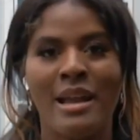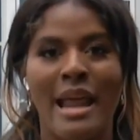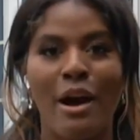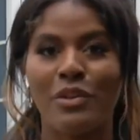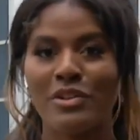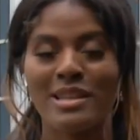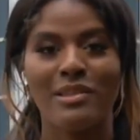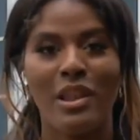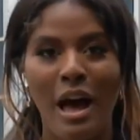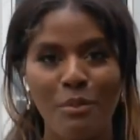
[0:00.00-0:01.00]
Now, there's a
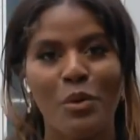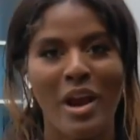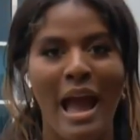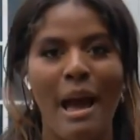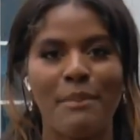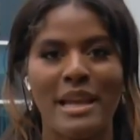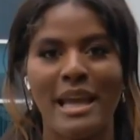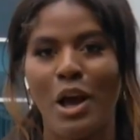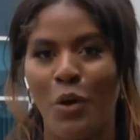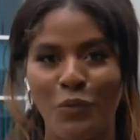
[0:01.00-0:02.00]
lot more
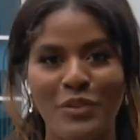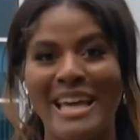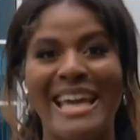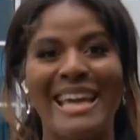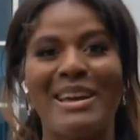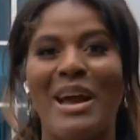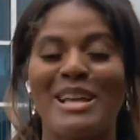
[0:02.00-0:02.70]
happening, hopefully,